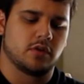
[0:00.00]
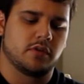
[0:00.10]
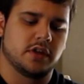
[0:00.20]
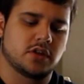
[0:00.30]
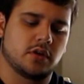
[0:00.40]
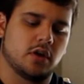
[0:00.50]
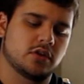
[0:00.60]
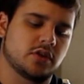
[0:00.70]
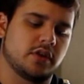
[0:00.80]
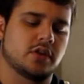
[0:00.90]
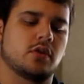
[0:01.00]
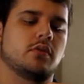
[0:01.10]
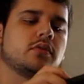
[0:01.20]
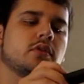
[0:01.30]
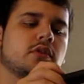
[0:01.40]
These
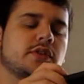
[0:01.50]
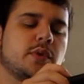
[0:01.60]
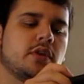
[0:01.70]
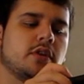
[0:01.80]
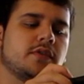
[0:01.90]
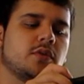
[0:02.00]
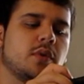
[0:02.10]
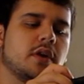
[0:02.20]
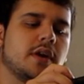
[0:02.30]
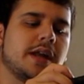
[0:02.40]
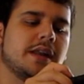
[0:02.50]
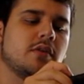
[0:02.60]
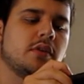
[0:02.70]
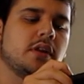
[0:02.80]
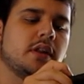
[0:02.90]
holes are small enough to where it
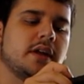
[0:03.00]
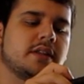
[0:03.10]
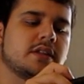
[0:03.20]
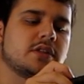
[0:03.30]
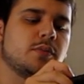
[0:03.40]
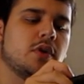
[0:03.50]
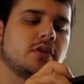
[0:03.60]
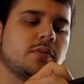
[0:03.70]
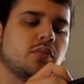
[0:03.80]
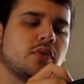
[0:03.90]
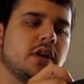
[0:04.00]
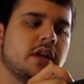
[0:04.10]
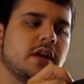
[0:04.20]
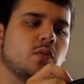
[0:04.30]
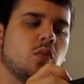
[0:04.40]
only lets small
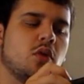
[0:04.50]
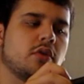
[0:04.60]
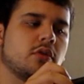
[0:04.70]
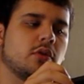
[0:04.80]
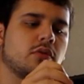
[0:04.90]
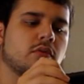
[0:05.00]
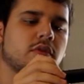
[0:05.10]
debris and water go through.